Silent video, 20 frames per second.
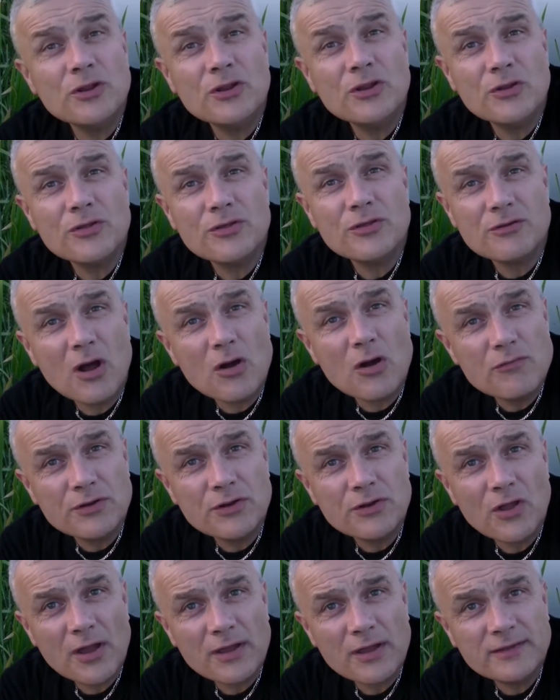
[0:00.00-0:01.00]
doing another
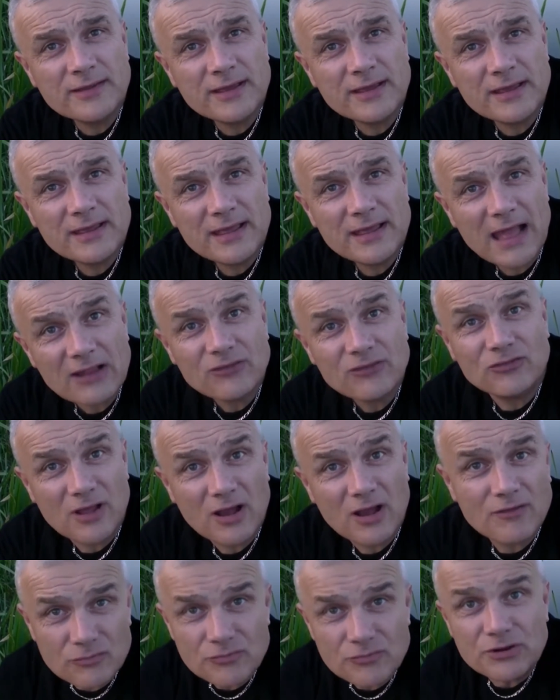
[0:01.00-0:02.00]
overnighter. Actually,
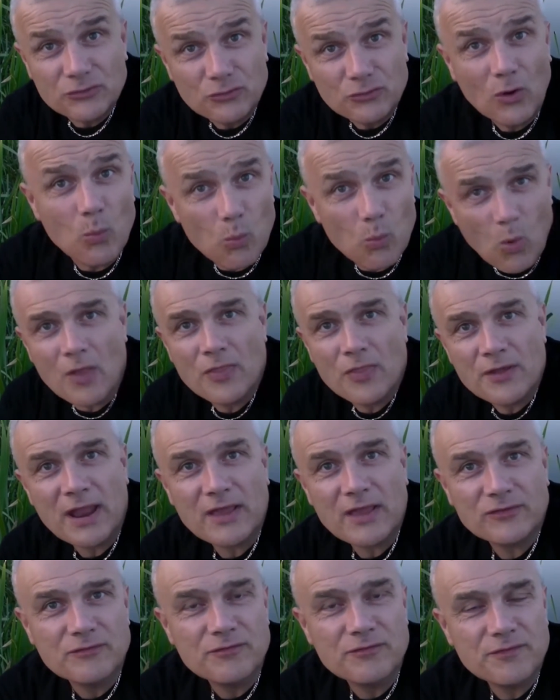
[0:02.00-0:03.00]
I've already done one that
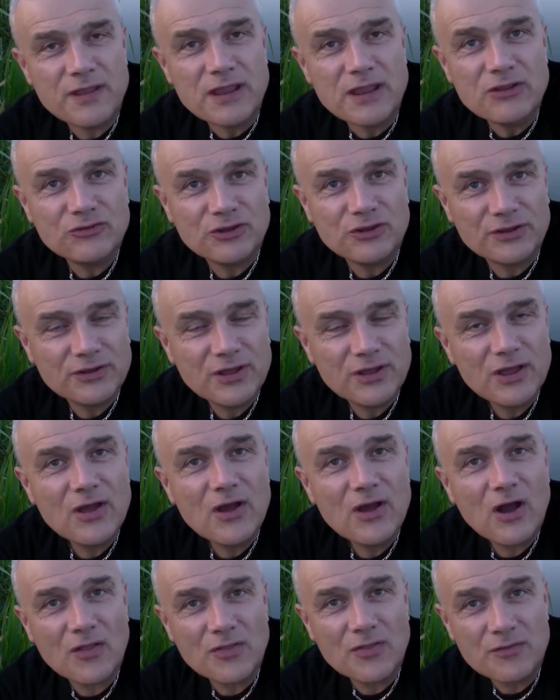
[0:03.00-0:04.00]
hasn't featured
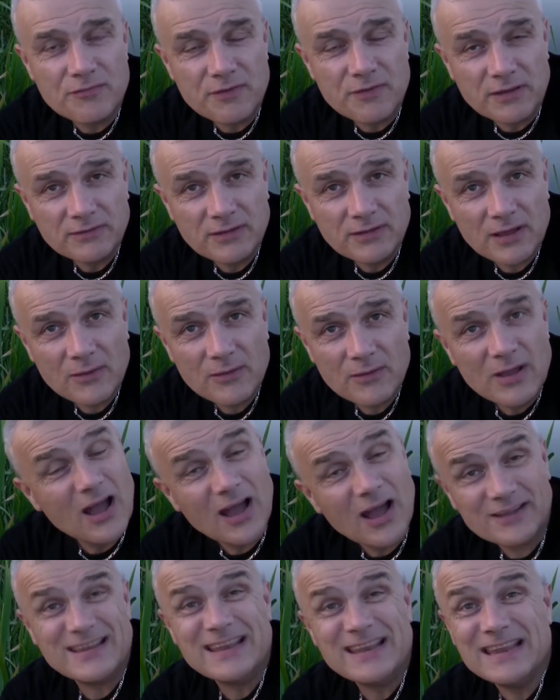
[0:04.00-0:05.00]
on the video.
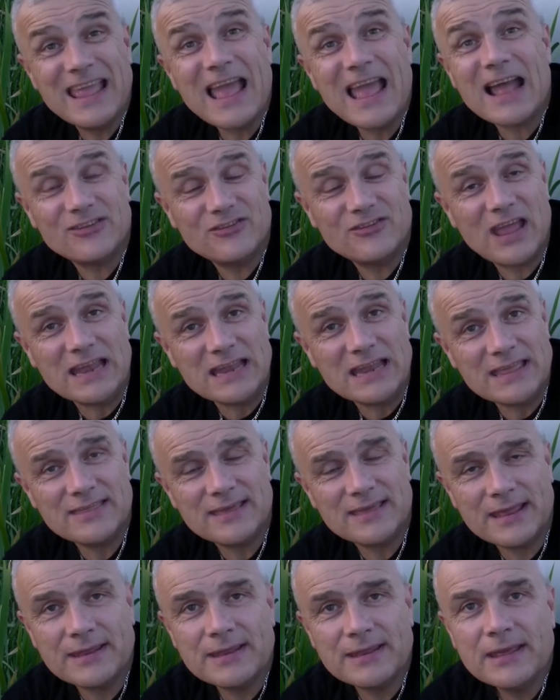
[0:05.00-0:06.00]
I didn't catch
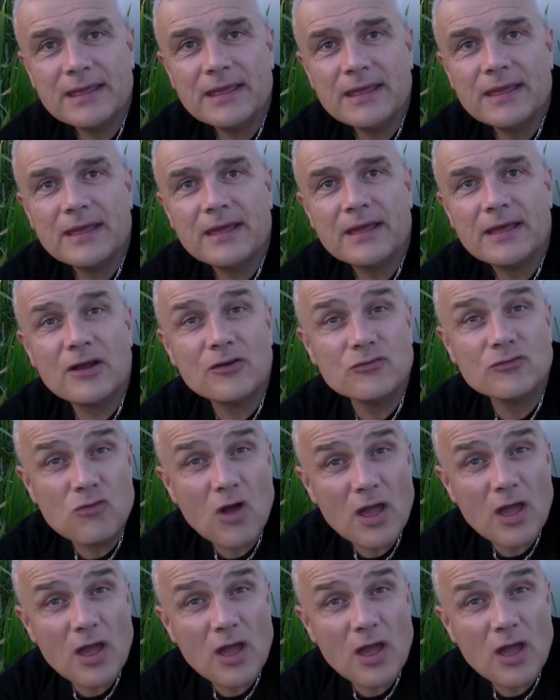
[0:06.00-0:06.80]
anything. I